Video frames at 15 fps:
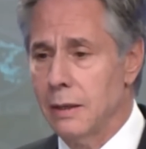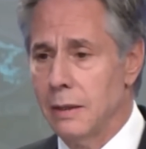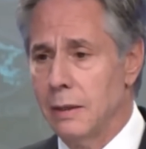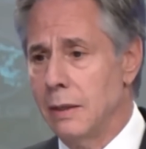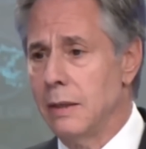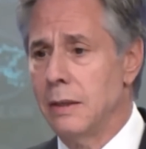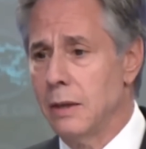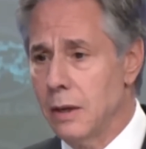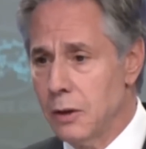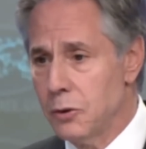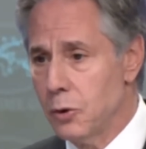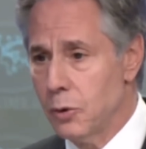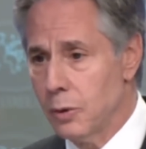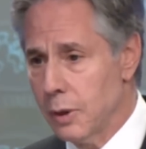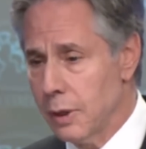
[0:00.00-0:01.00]
in and
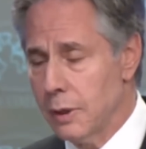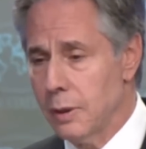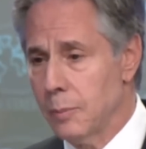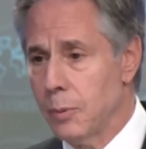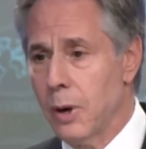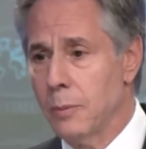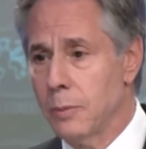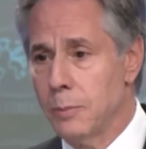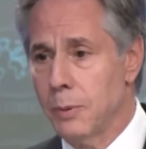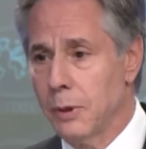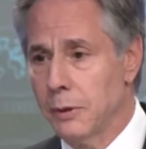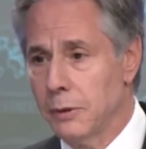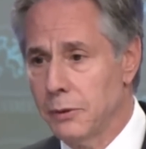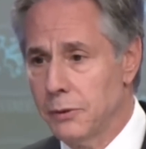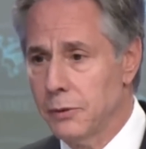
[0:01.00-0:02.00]
under apartment
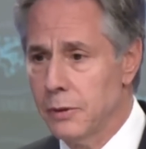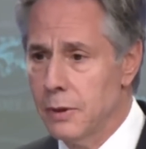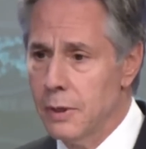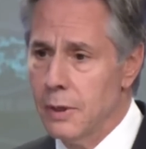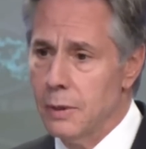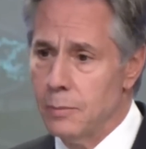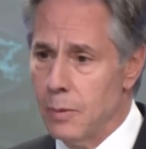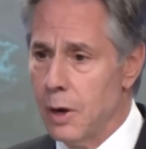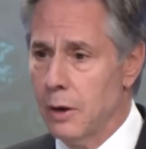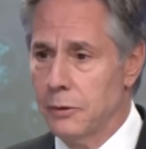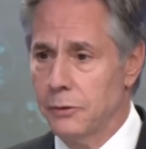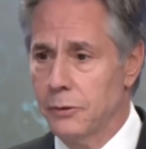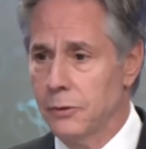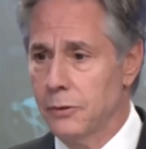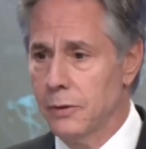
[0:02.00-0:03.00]
buildings,
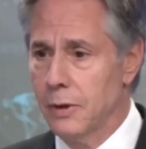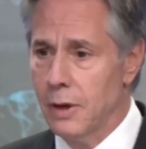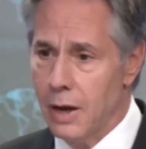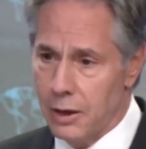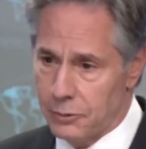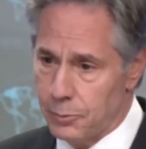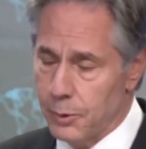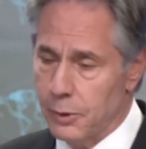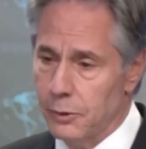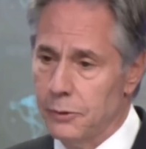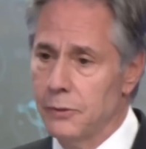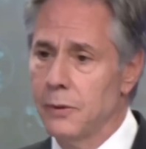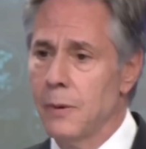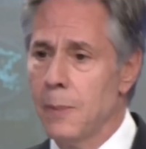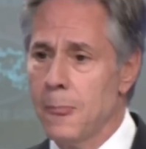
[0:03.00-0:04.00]
mosques,
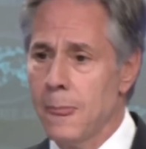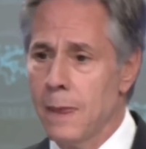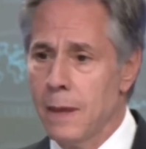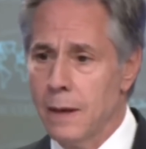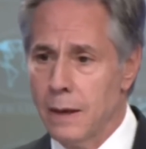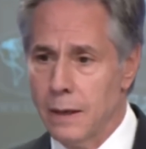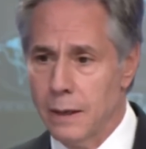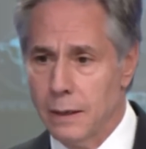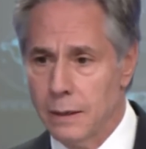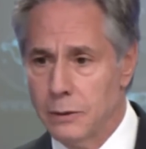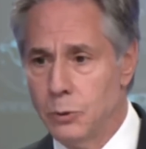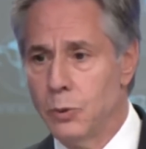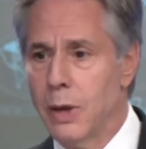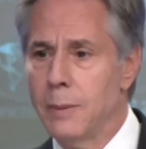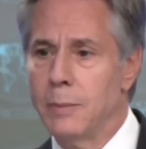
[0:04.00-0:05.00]
hospitals,
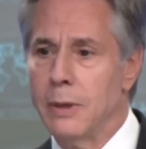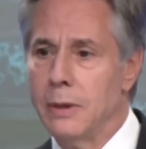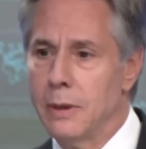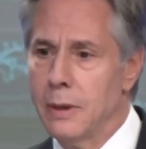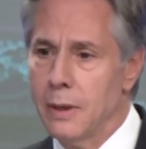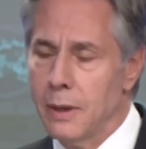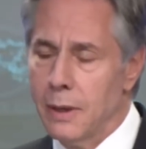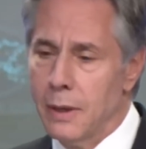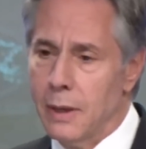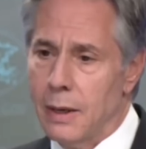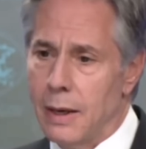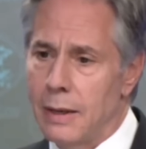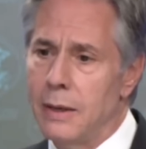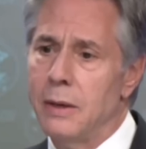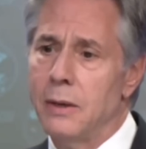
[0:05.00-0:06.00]
you name it.
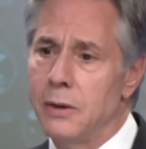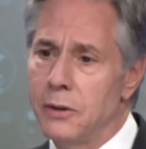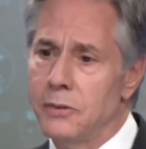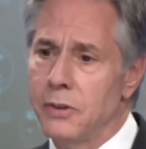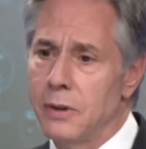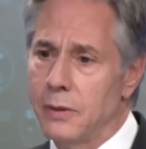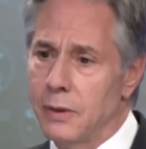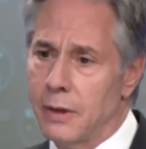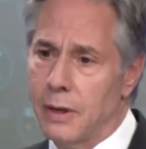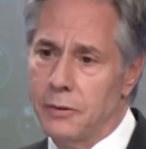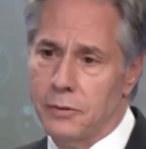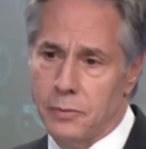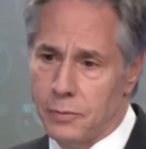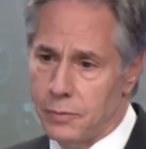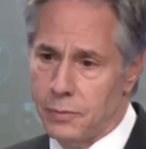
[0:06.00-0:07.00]
And in addition, in the case
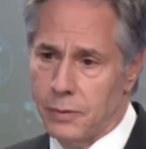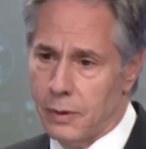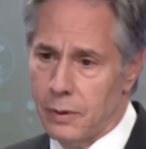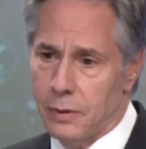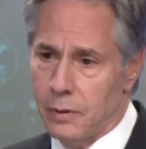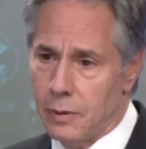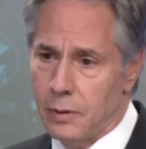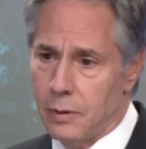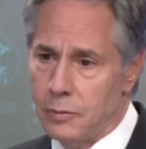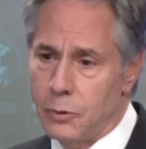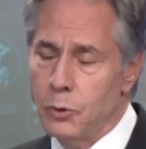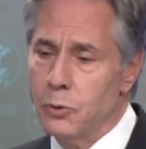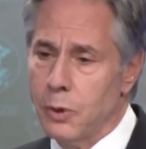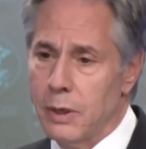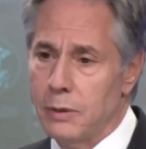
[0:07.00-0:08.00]
of
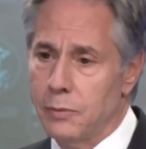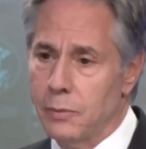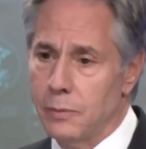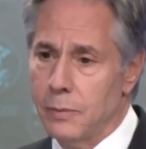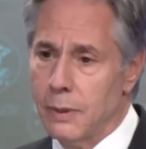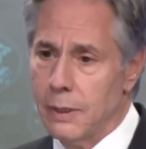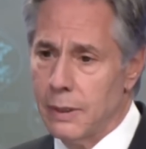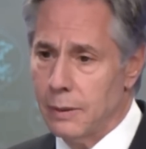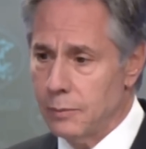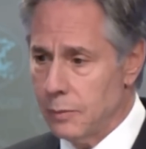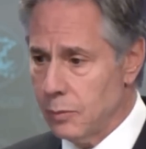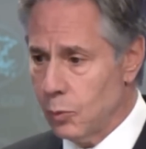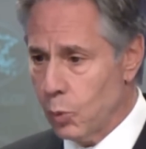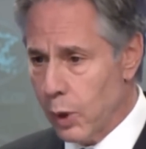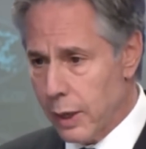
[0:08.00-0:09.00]
Ukraine,
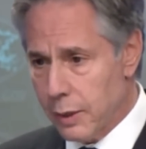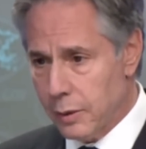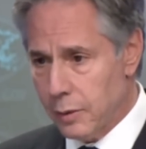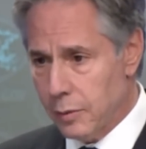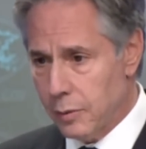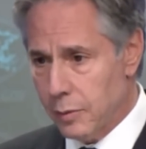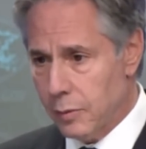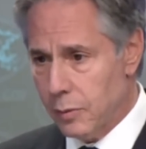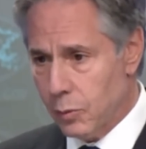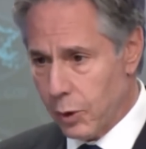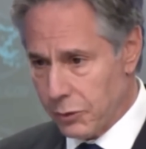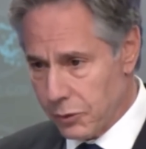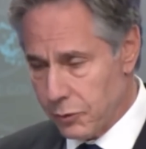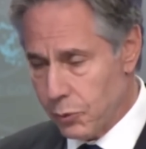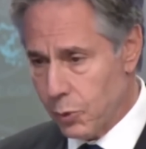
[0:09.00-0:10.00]
when
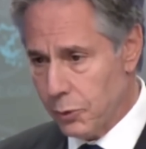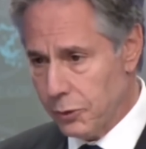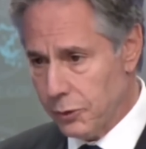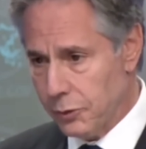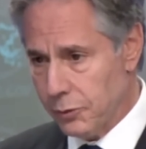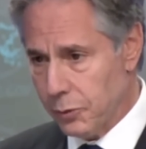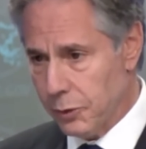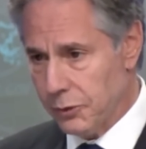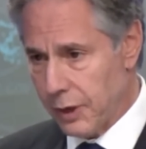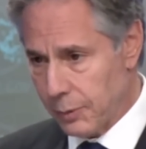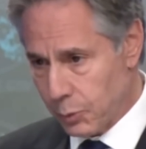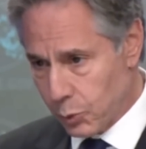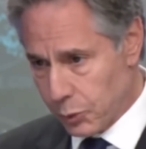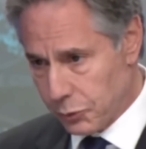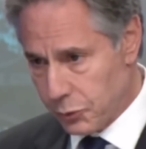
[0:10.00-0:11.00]
Russian forces, for example,
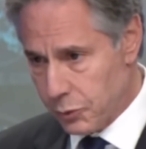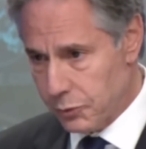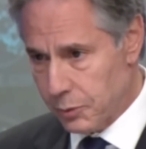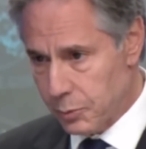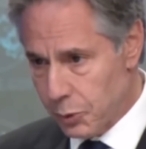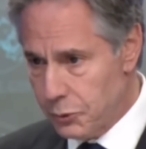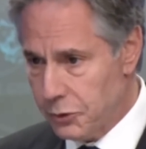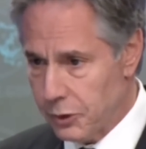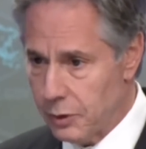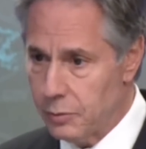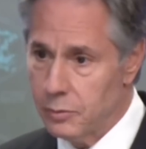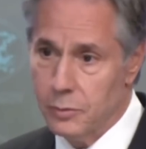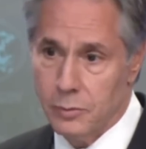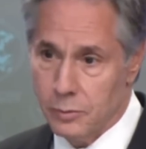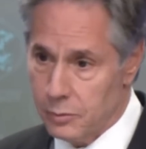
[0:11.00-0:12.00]
withdrew from Bucha,
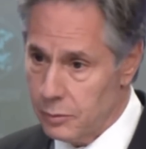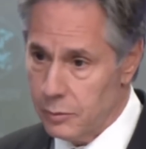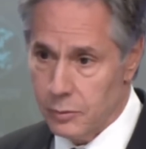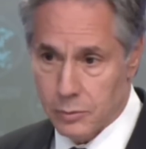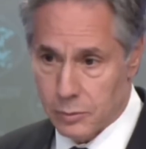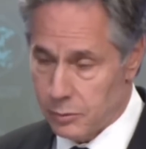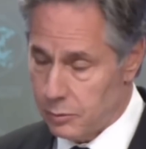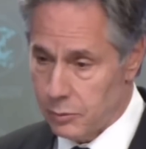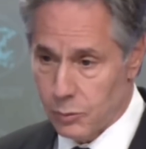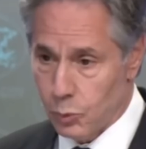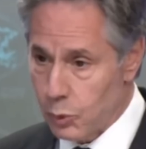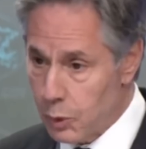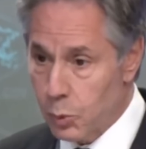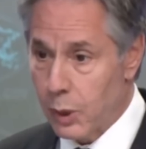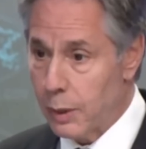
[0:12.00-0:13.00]
we
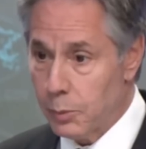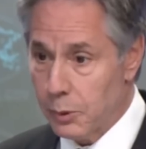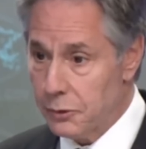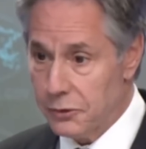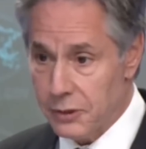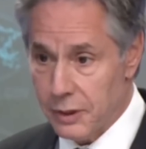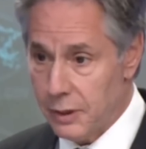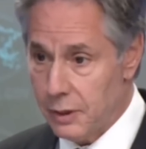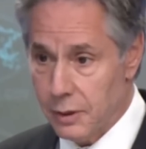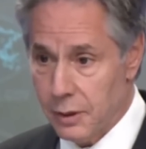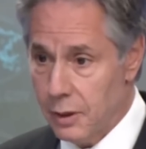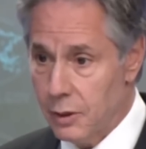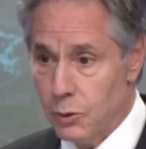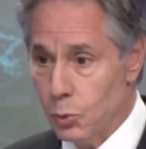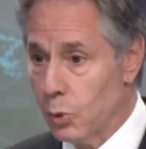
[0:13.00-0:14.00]
were able to see,
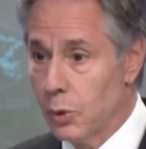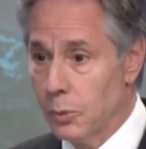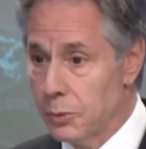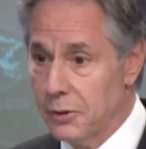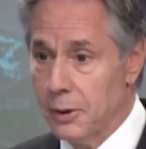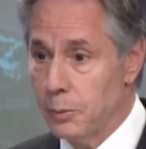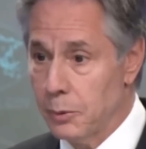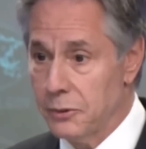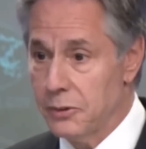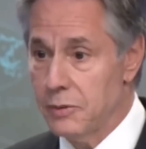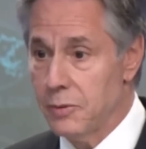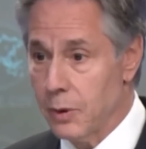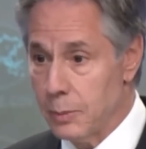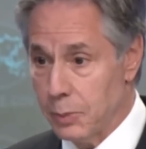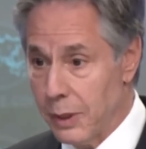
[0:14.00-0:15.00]
the world was able to see
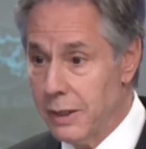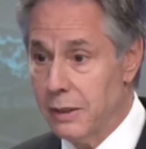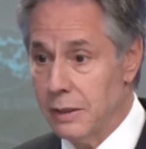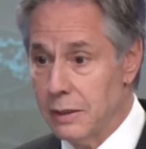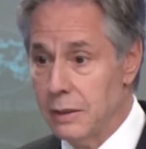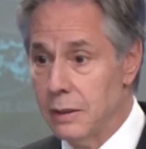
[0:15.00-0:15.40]
very plainly